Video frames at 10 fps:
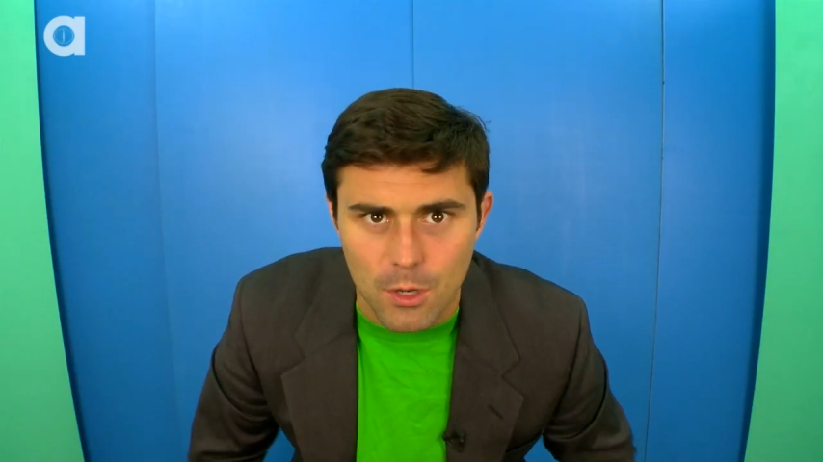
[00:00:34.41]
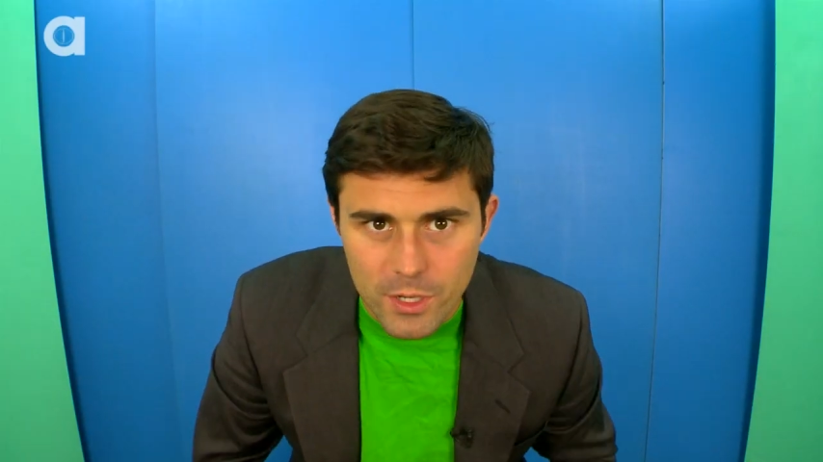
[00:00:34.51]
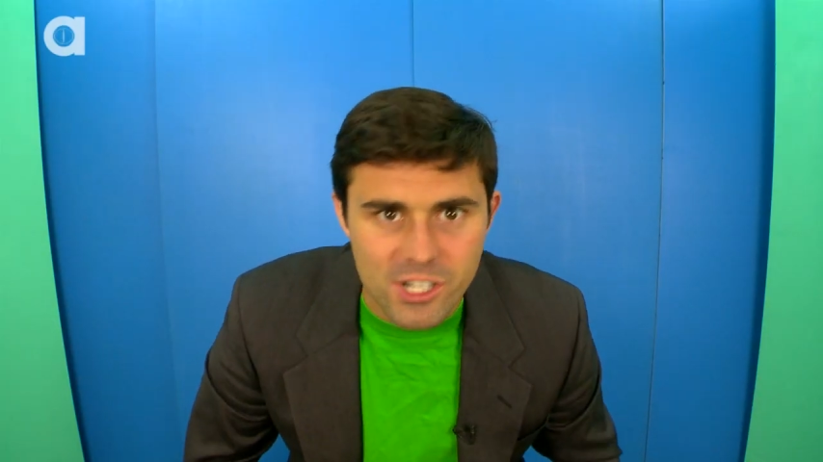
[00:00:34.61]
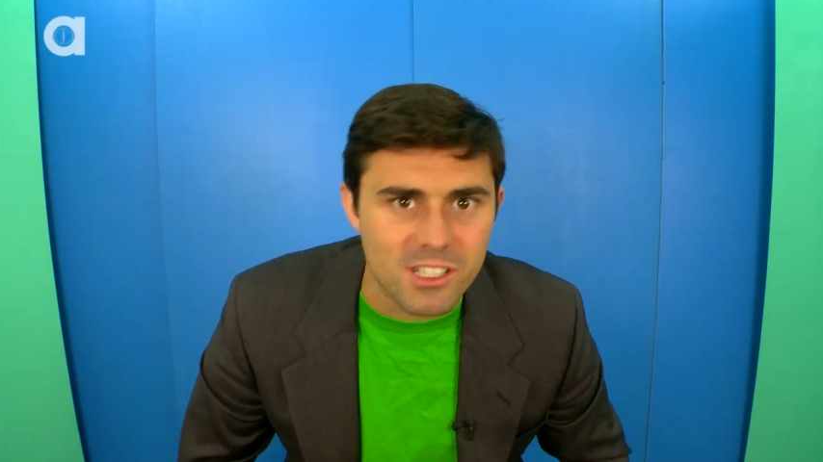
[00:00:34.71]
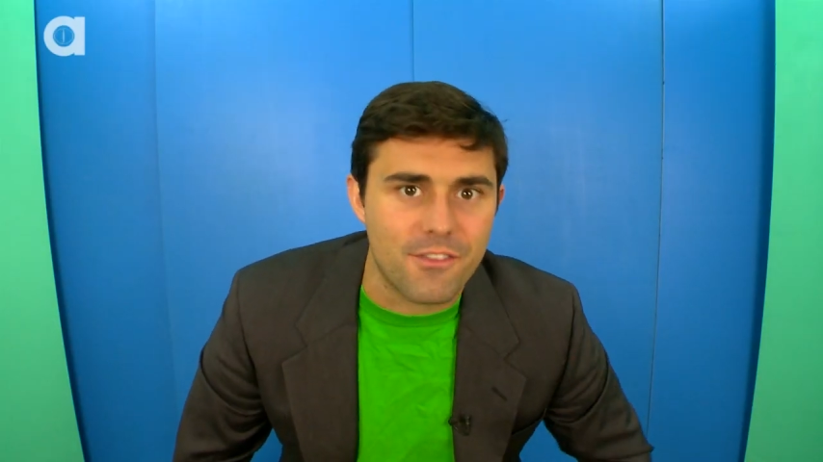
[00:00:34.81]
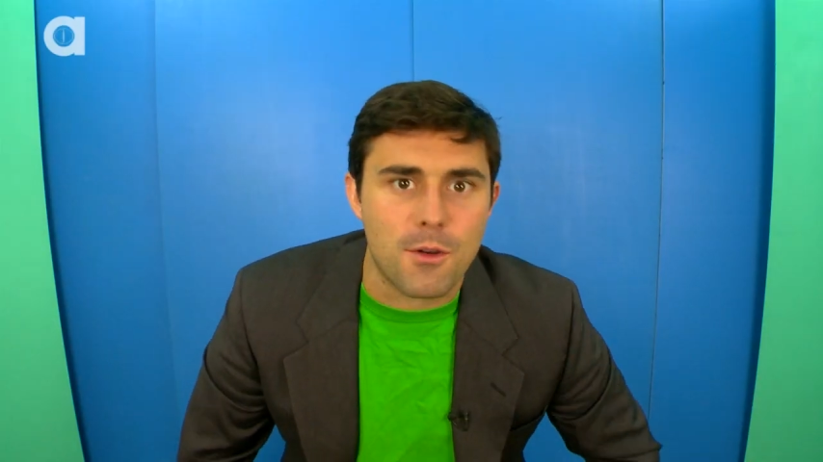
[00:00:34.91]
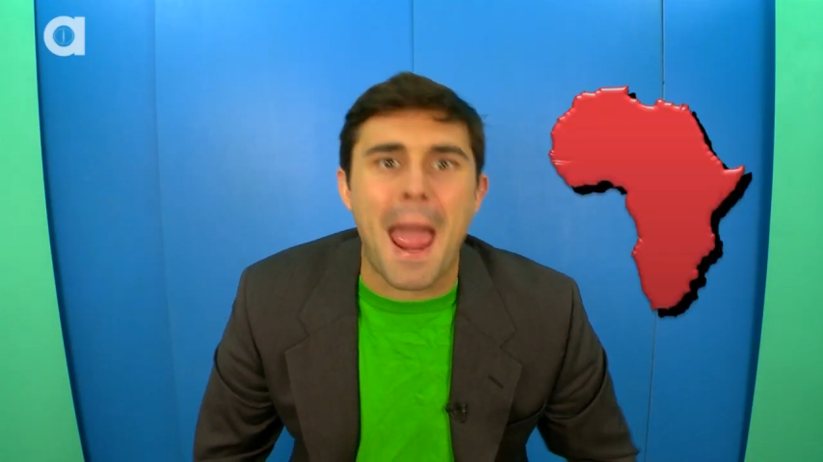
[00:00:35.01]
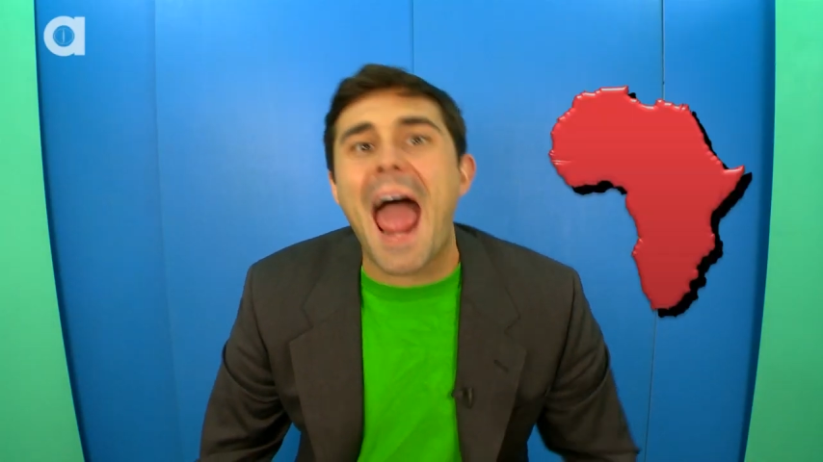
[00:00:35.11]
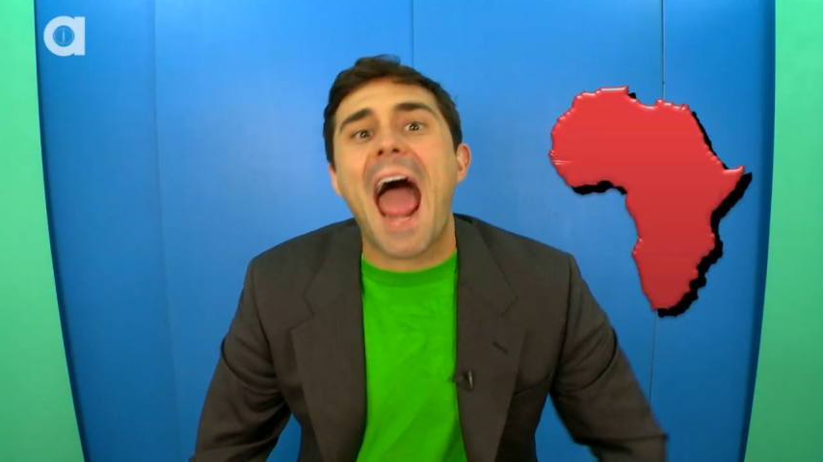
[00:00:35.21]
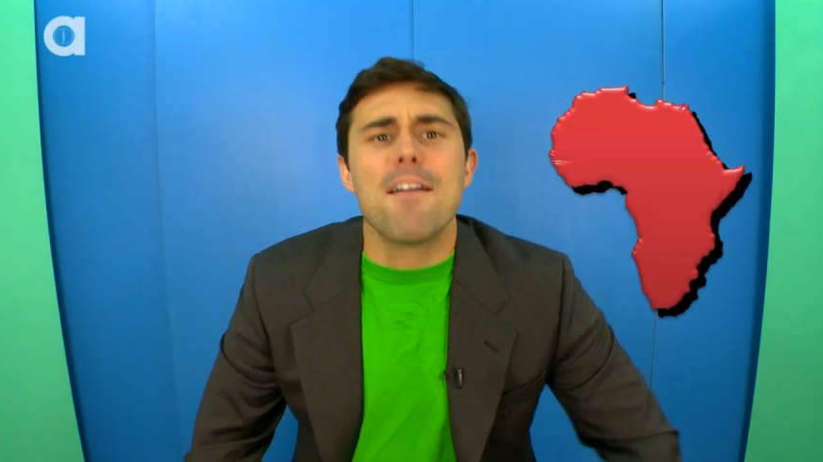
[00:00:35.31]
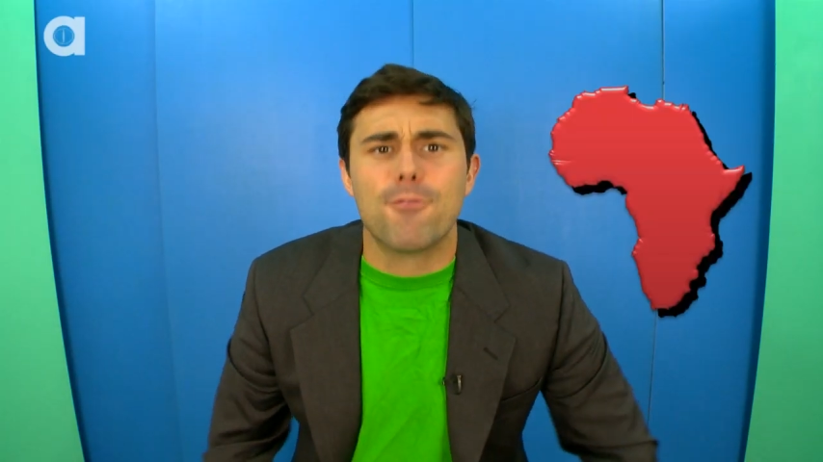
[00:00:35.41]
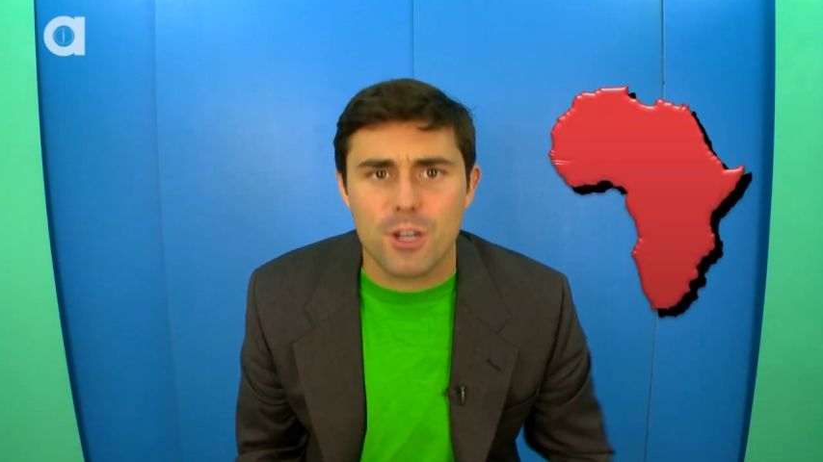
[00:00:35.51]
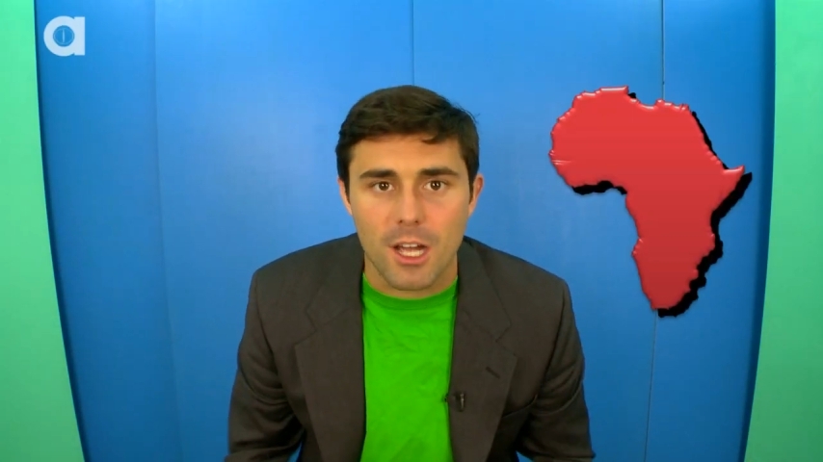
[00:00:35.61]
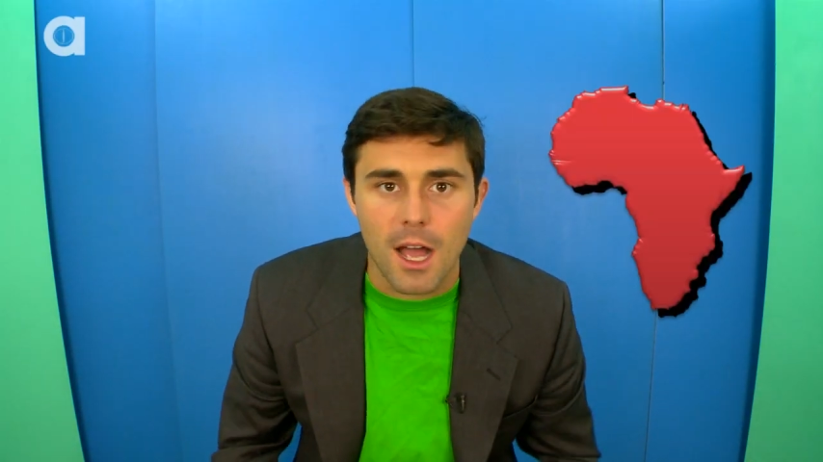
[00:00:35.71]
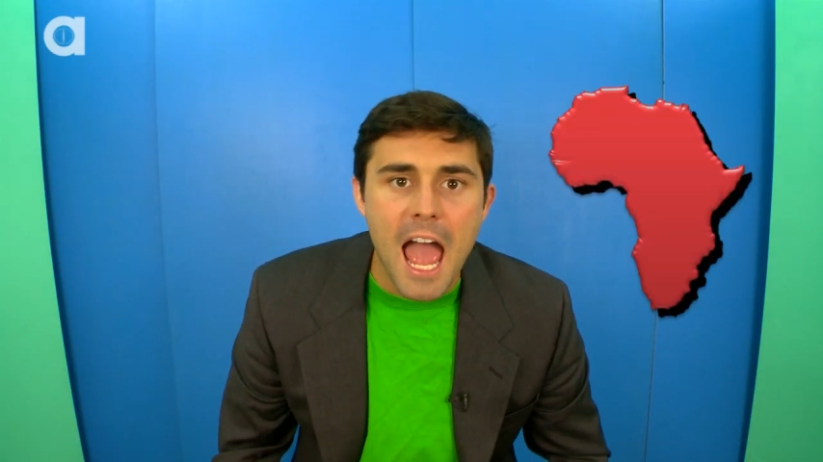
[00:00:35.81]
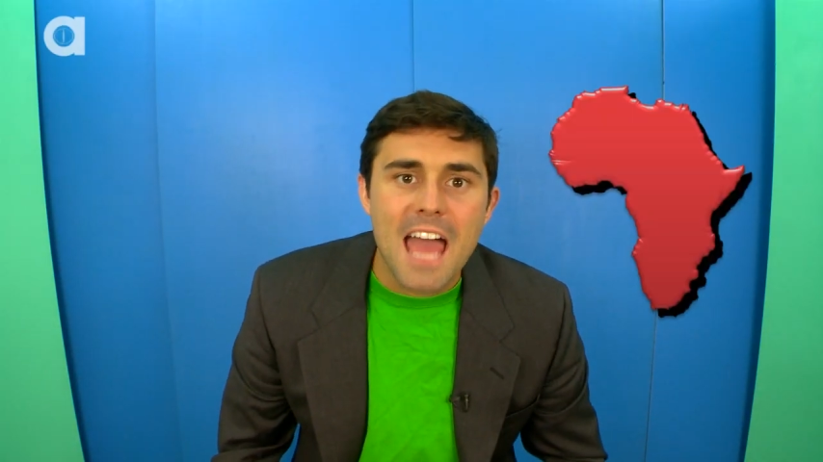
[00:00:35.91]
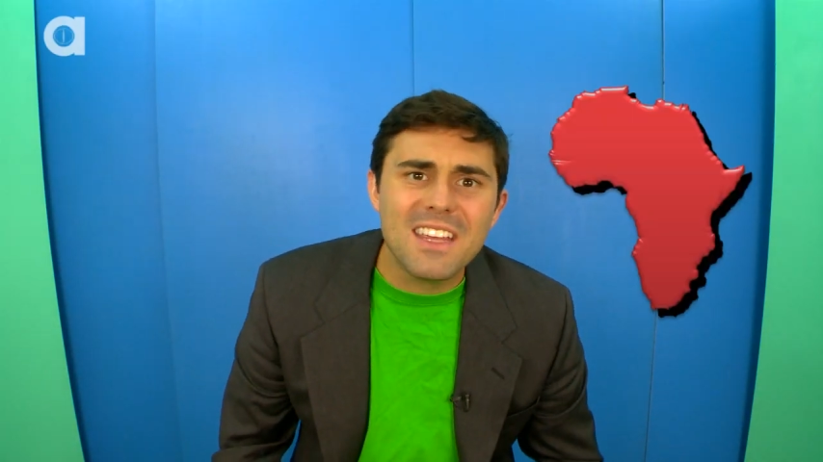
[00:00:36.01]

Originally from Africa,